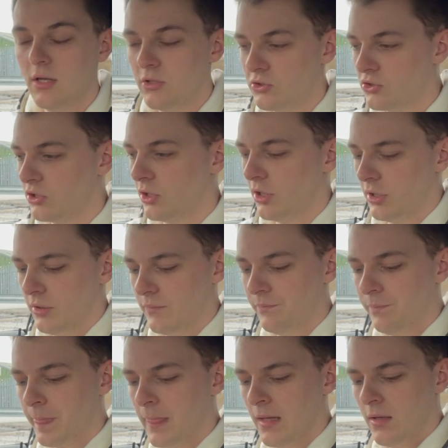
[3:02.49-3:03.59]
So
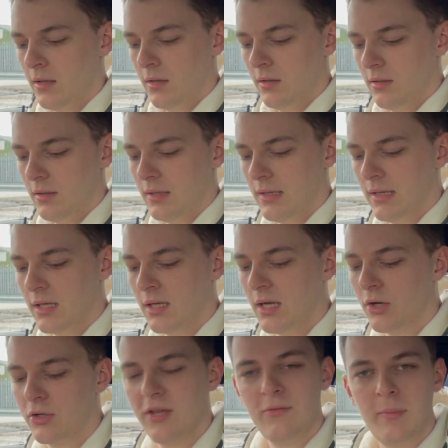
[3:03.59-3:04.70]

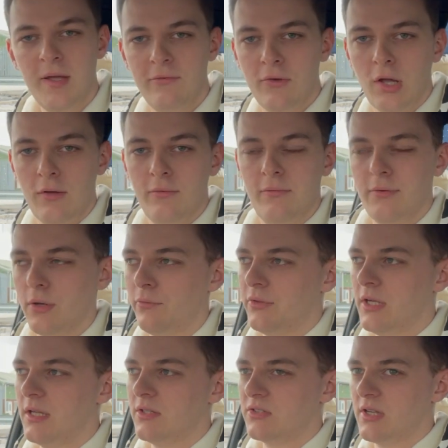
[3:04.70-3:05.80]
I'll give a bit of an overview of
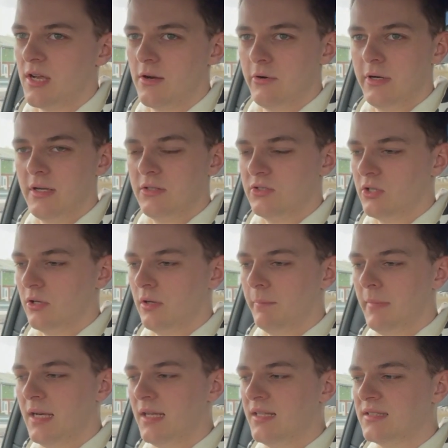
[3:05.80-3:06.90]
the interior. So
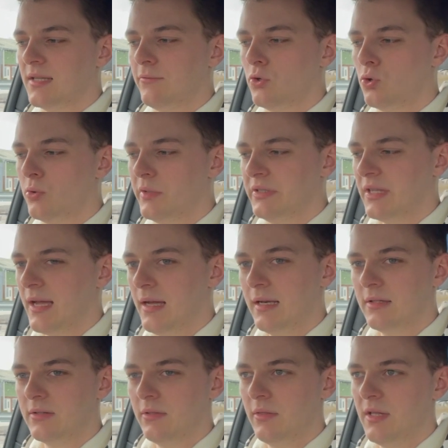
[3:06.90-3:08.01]
Minis have always
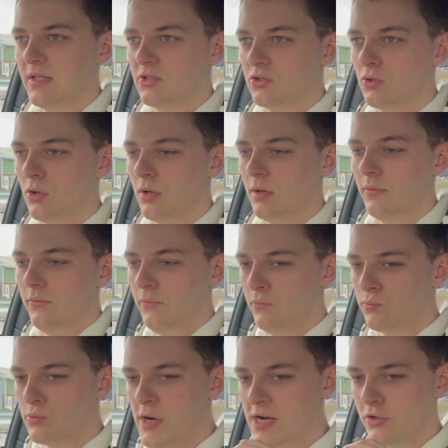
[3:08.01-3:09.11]
had this sort of
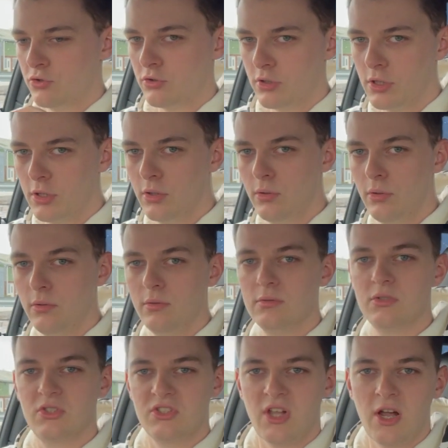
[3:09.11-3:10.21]
retro
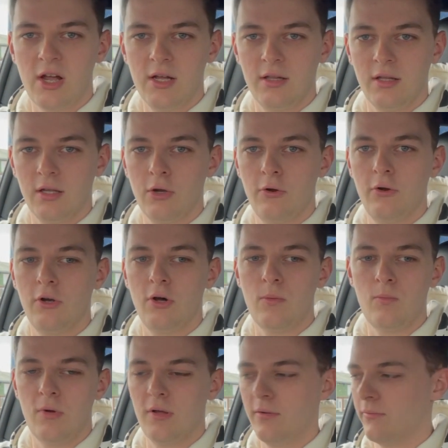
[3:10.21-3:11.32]
styling going on
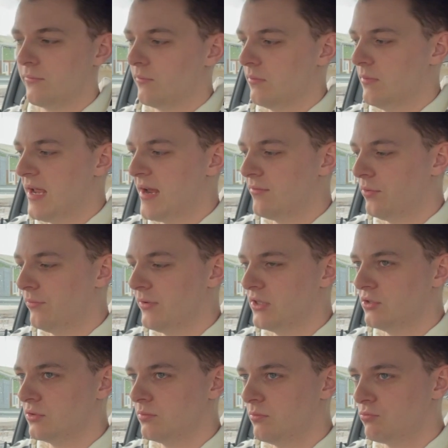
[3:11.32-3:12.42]
with
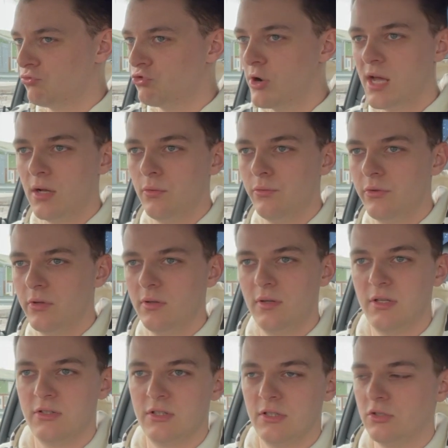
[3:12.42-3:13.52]
everything's round
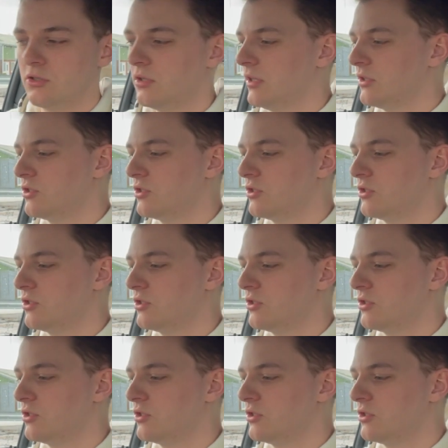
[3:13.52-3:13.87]
essentially.